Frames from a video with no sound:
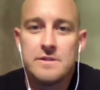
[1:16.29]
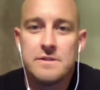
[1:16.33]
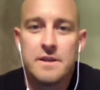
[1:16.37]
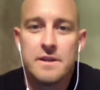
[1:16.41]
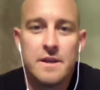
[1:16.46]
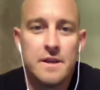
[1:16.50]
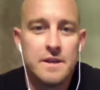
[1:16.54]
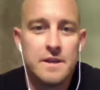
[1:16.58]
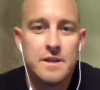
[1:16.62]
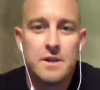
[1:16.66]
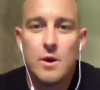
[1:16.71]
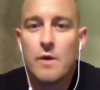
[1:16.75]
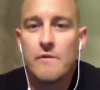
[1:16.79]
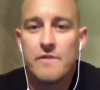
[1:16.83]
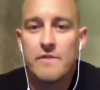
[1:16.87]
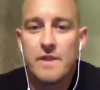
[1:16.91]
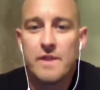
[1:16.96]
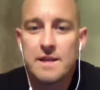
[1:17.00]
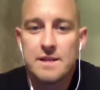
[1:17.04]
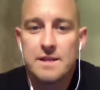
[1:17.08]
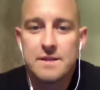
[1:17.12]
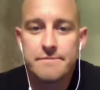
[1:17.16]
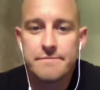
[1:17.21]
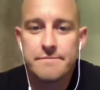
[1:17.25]
And,
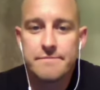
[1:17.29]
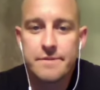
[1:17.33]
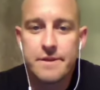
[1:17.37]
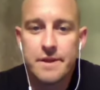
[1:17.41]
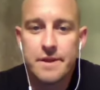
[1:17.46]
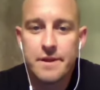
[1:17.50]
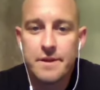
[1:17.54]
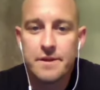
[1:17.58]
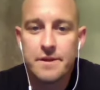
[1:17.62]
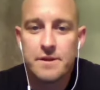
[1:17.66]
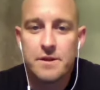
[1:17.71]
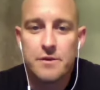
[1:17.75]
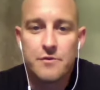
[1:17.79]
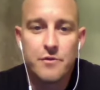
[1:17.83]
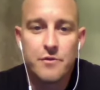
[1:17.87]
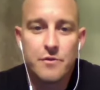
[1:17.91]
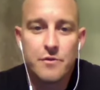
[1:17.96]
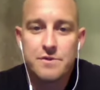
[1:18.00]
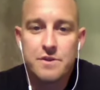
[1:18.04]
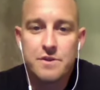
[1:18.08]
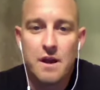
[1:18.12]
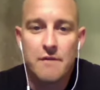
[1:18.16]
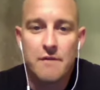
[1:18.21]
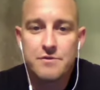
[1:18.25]
hopefully I can, through
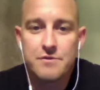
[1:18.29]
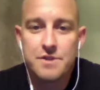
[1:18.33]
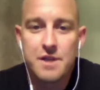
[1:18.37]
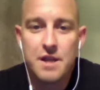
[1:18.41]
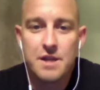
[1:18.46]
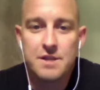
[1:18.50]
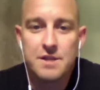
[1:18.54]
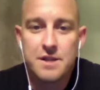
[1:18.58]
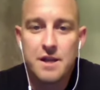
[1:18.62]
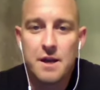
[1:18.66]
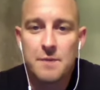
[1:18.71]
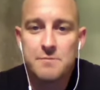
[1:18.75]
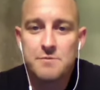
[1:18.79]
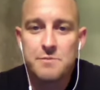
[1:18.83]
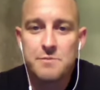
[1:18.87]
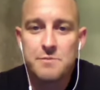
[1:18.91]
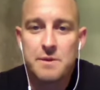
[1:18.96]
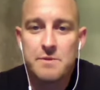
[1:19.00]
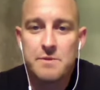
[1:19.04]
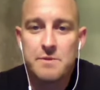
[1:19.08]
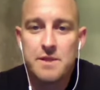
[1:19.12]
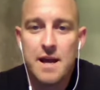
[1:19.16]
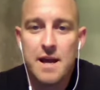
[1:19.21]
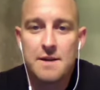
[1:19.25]
this conversation, help some
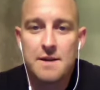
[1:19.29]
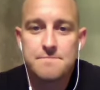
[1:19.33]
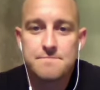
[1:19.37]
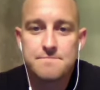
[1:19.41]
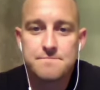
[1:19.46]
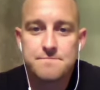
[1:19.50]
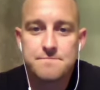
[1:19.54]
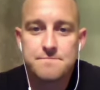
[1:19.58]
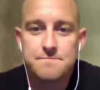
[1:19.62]
people out.